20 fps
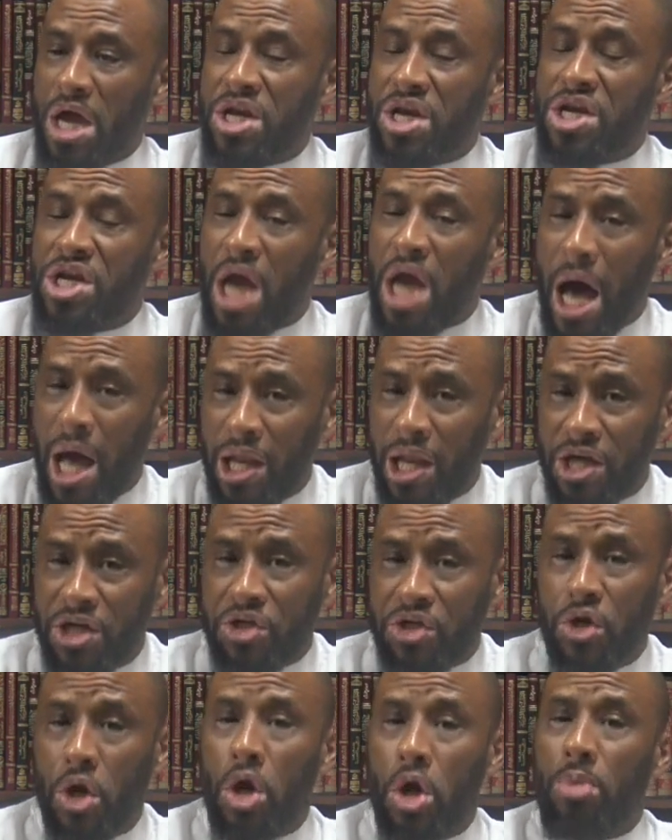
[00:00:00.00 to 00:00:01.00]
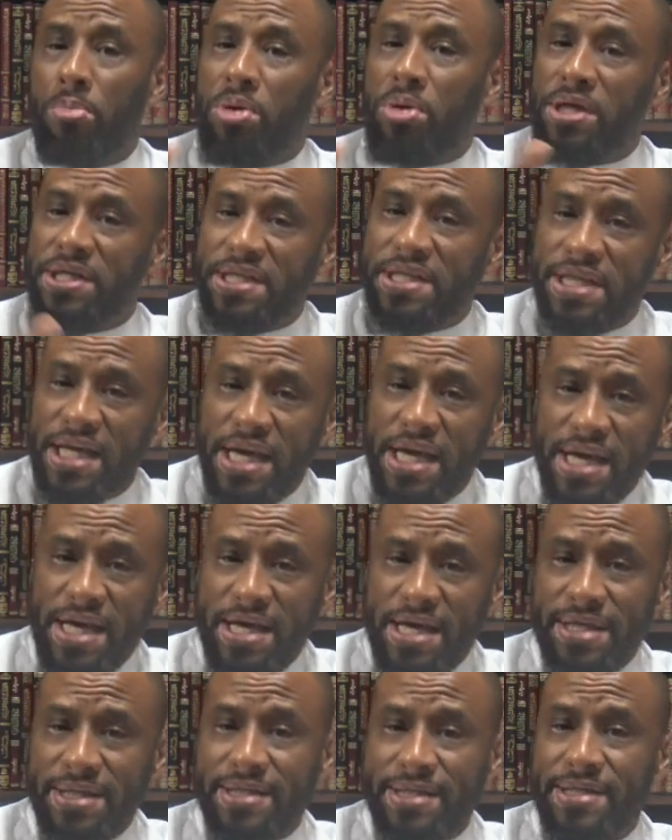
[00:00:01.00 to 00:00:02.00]
knowledge
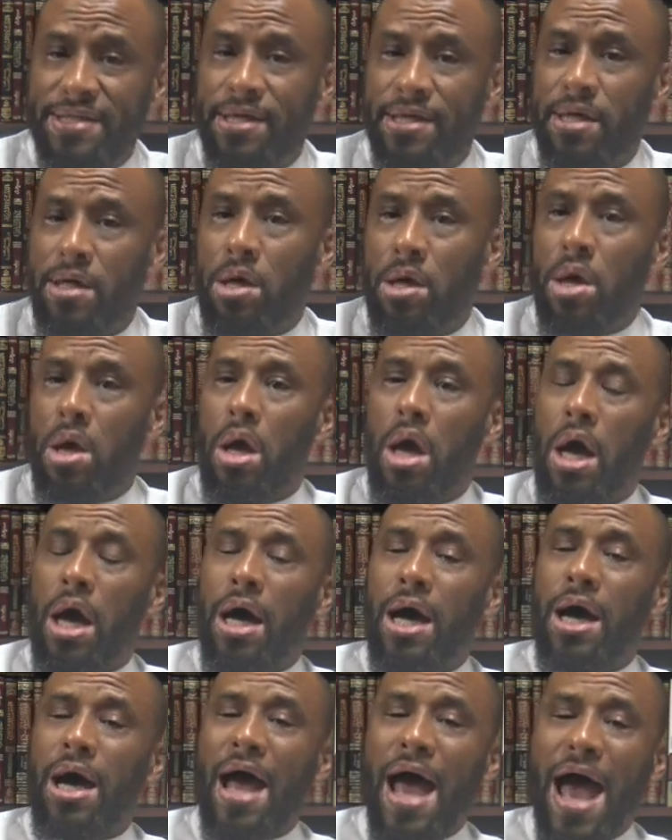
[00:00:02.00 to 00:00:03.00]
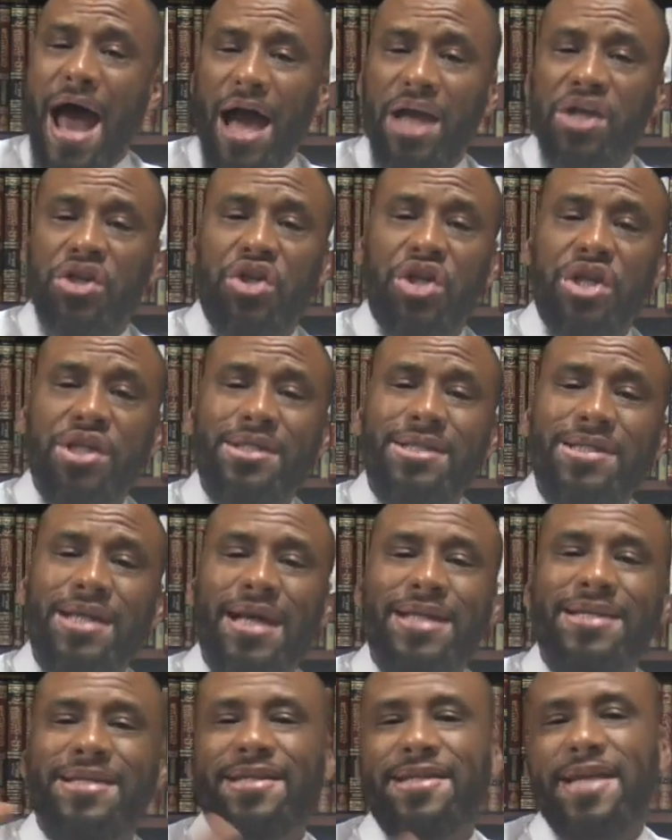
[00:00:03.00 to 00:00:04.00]
precedes uh, actions
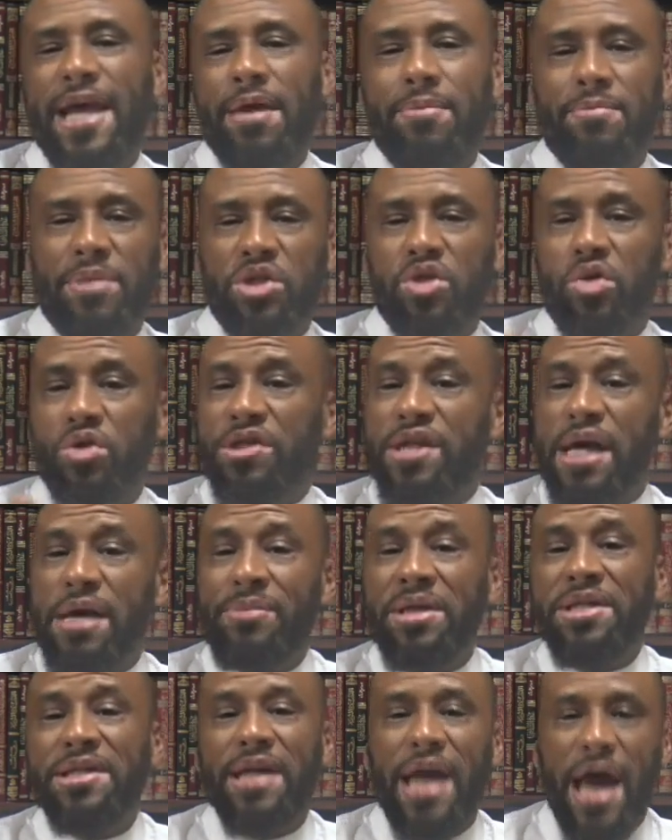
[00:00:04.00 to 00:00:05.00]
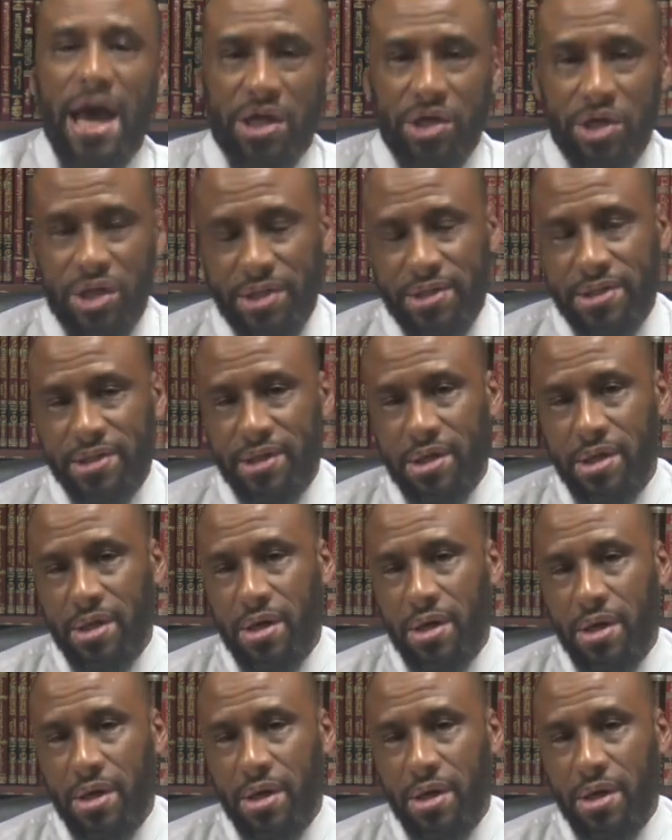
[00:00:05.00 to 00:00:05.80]
and statements, or statements and actions,